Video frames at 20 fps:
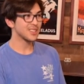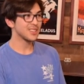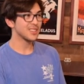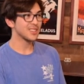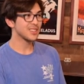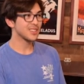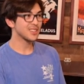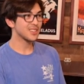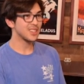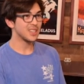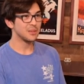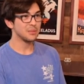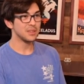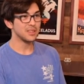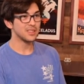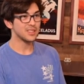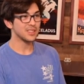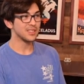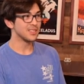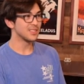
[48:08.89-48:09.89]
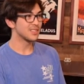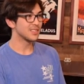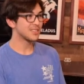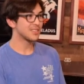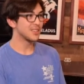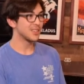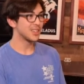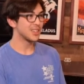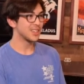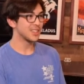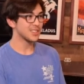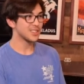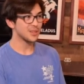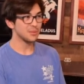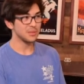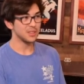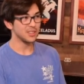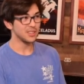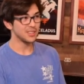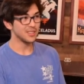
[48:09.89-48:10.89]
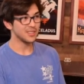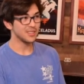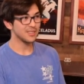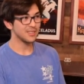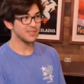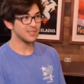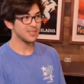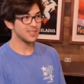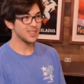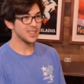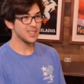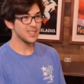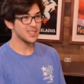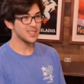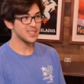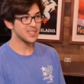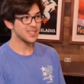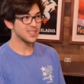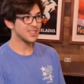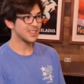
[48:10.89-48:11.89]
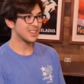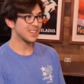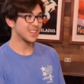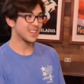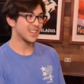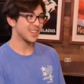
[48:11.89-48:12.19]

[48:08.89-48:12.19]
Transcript: the comments and looking at some of the uh,